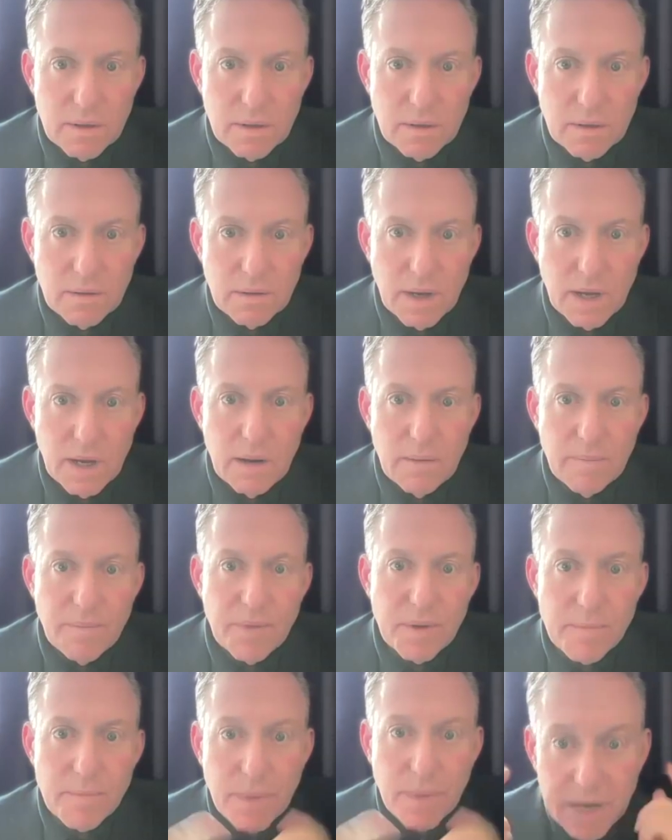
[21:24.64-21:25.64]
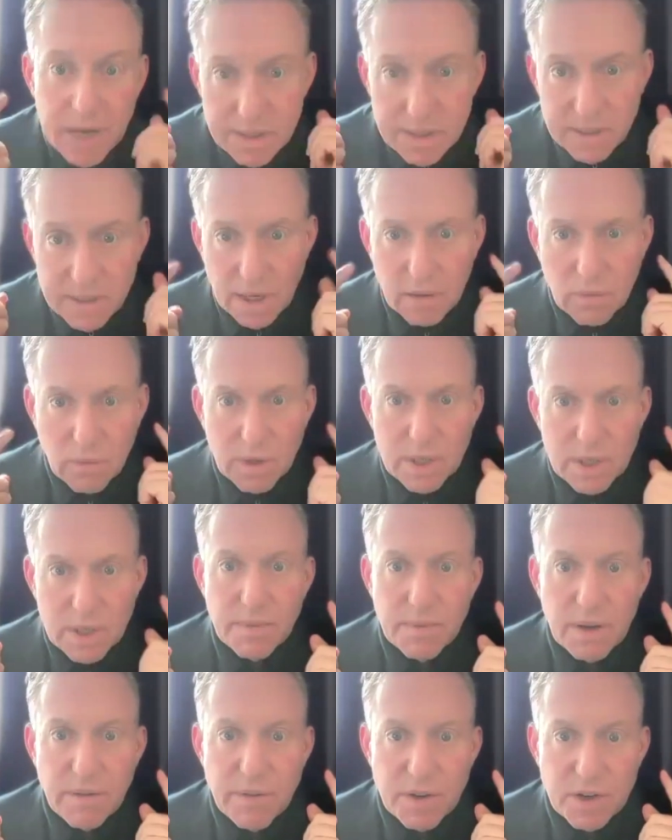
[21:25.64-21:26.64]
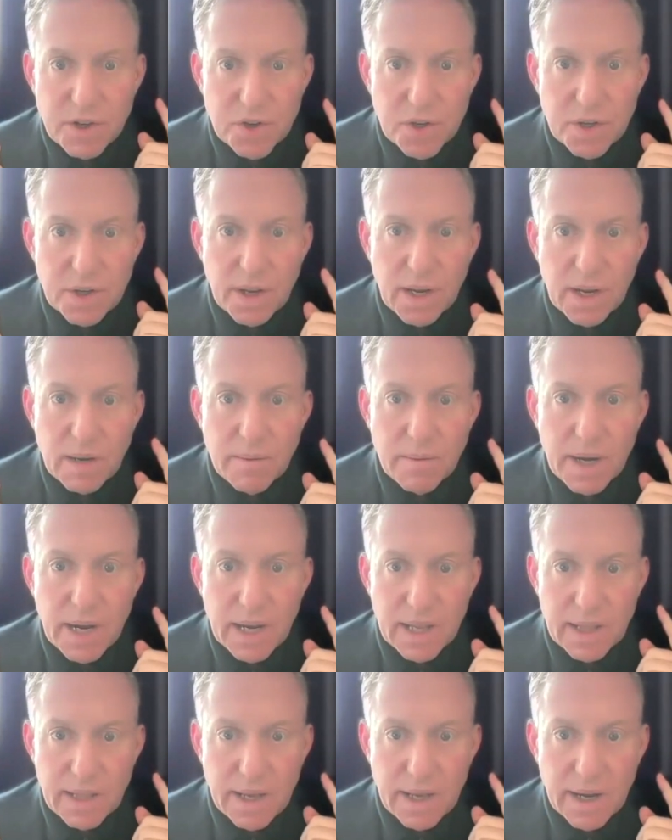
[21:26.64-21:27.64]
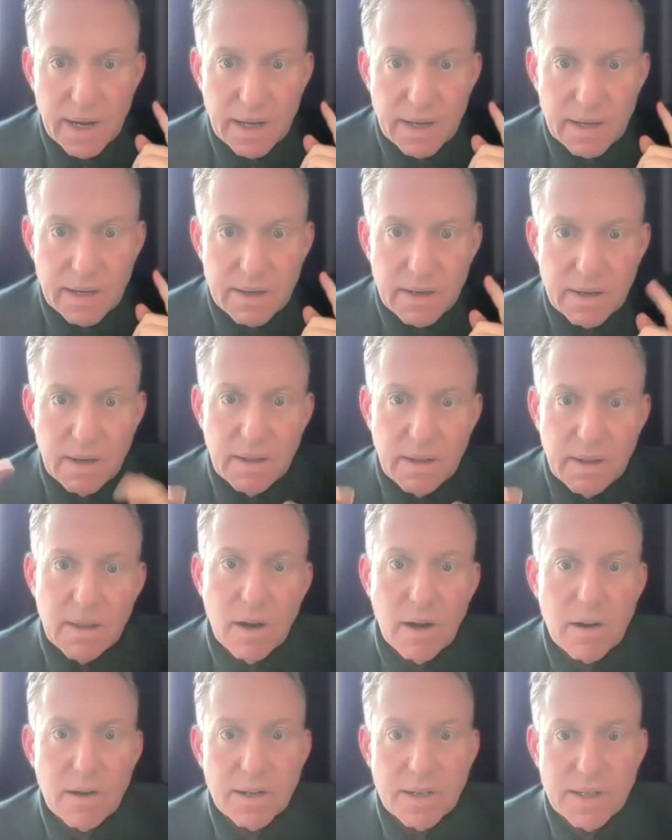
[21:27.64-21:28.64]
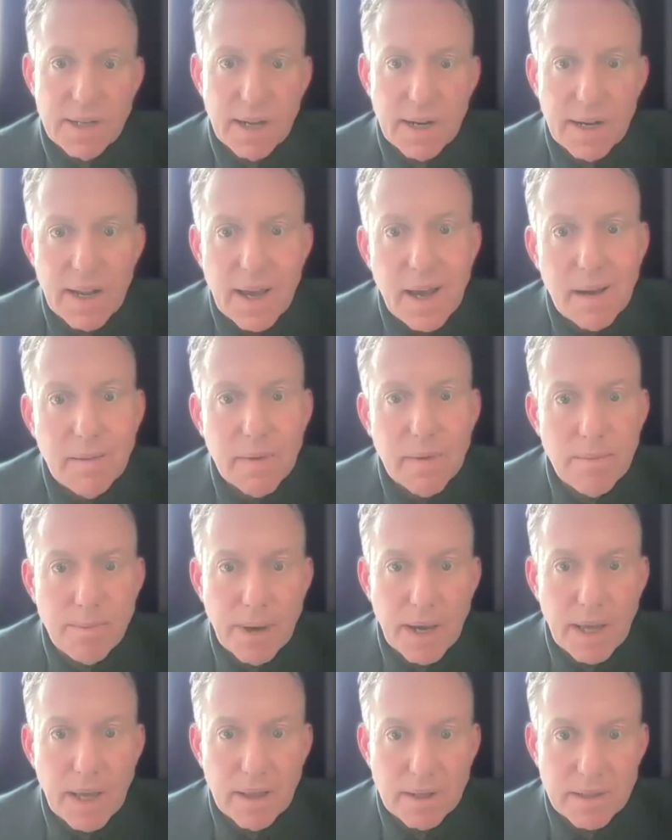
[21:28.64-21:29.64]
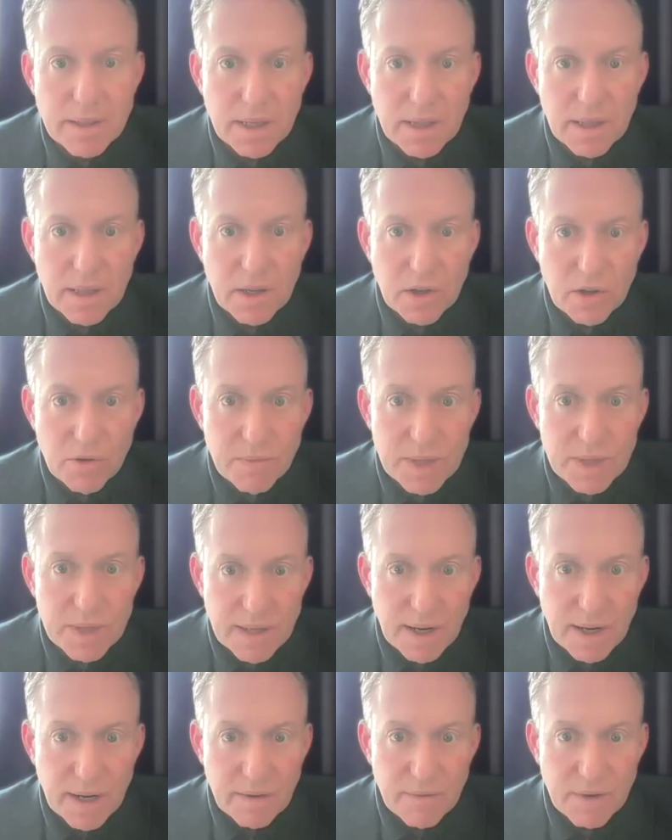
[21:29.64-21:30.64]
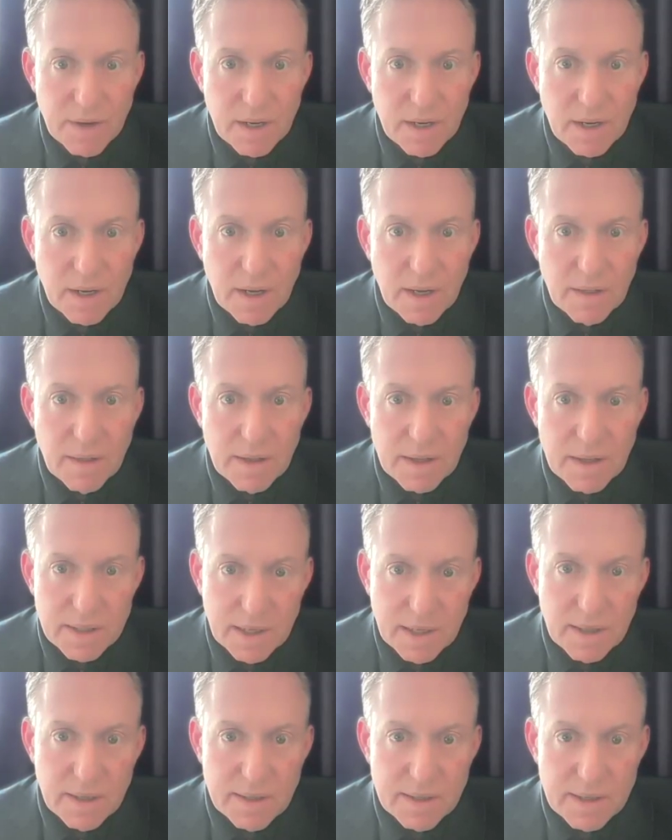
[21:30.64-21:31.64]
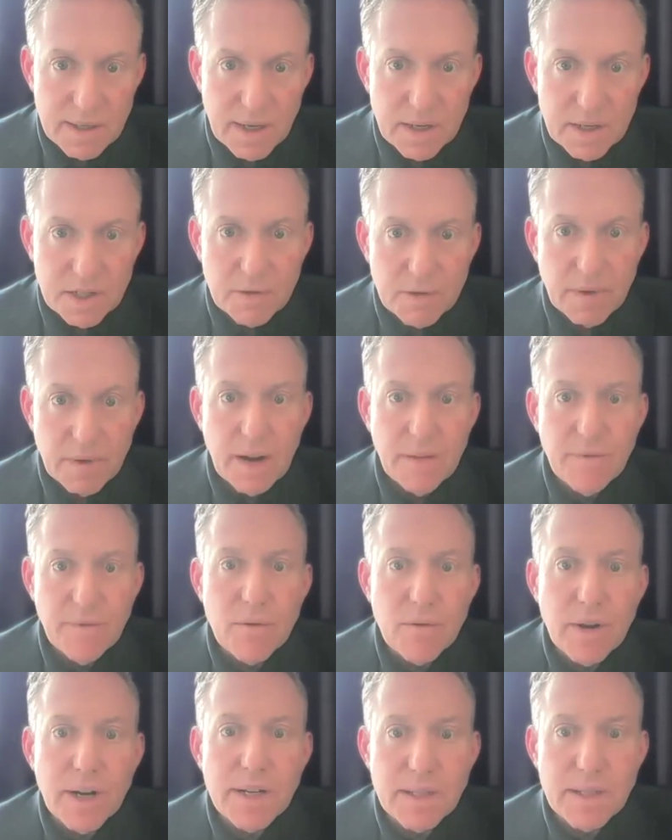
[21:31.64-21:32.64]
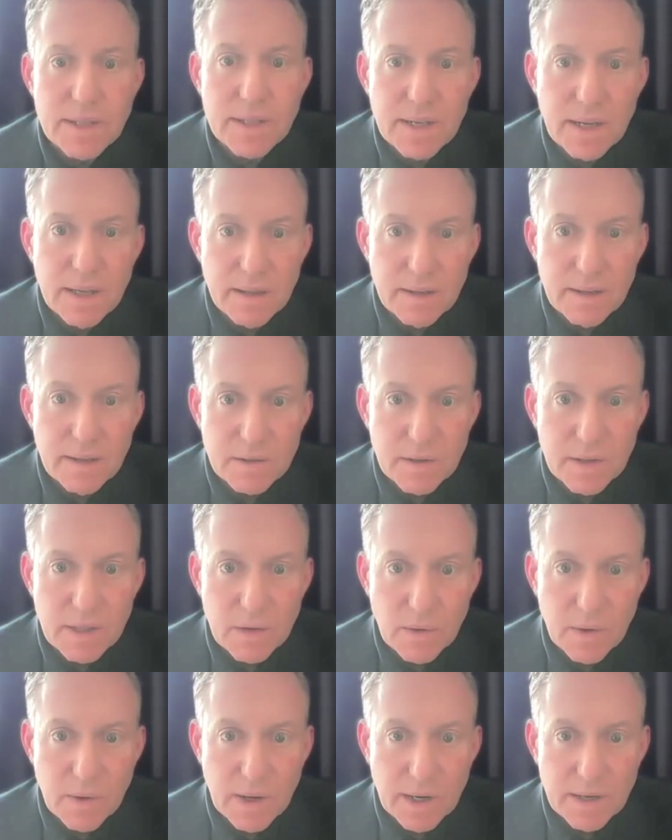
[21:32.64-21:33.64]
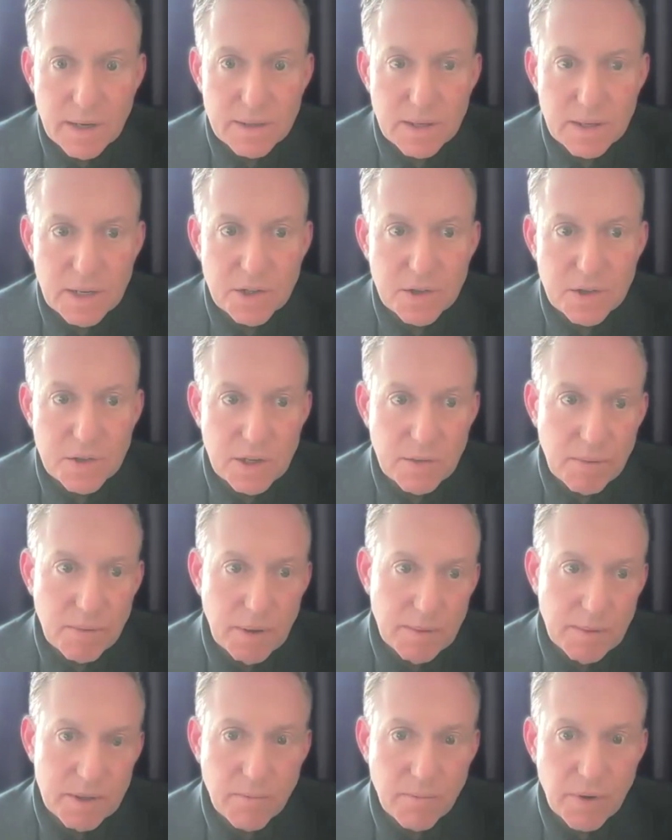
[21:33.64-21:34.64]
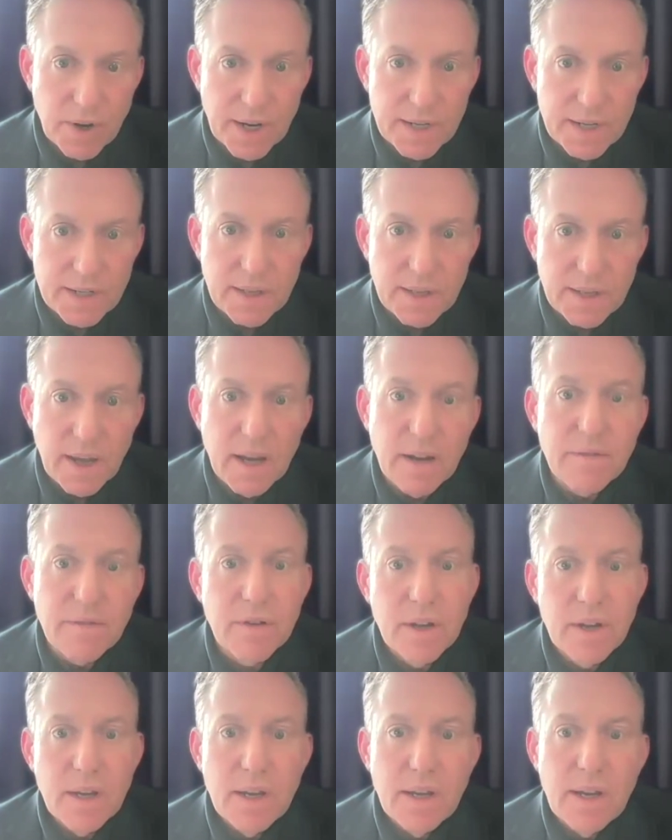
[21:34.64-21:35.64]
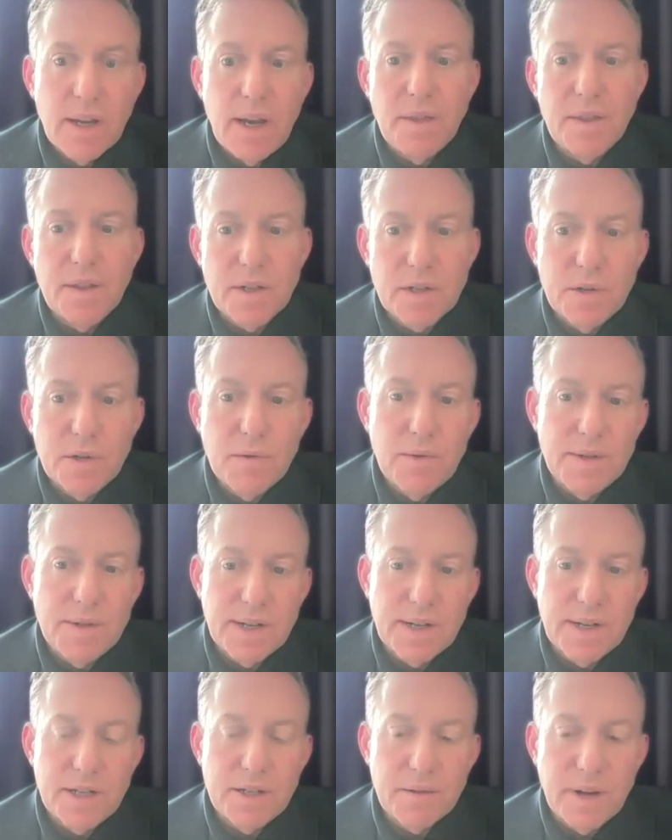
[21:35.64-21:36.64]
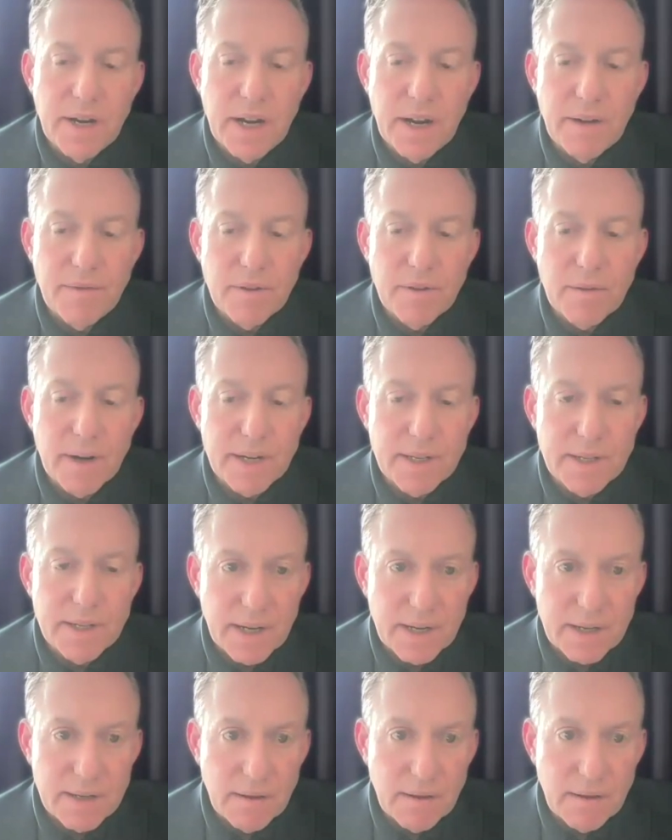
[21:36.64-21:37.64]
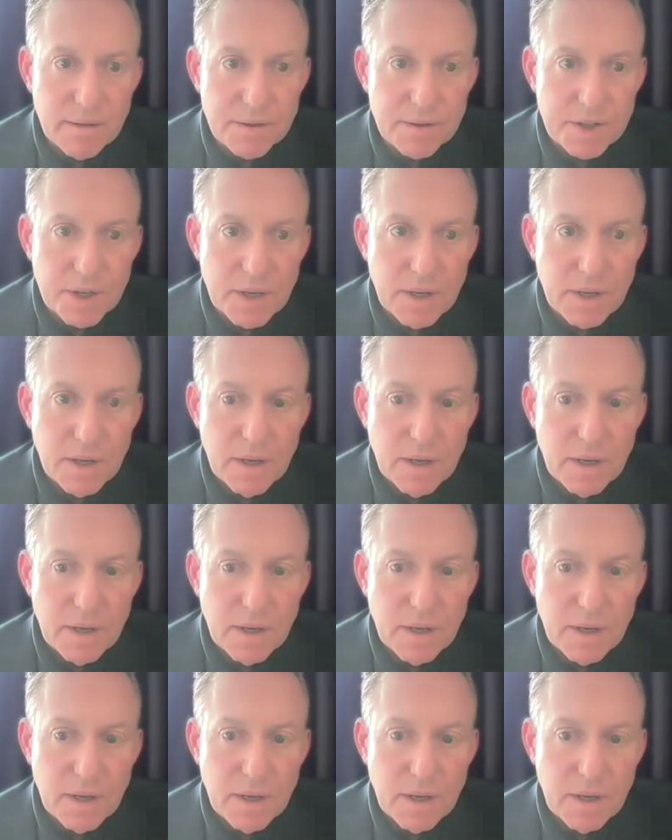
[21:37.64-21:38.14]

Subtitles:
Okay. The mindset, what's my vision and am I aligned? The heart set, how am I balancing the human side of it? The skill set, do I have the right skills in the organization to be able to bring it to life? And the tool set, do I have the right technology?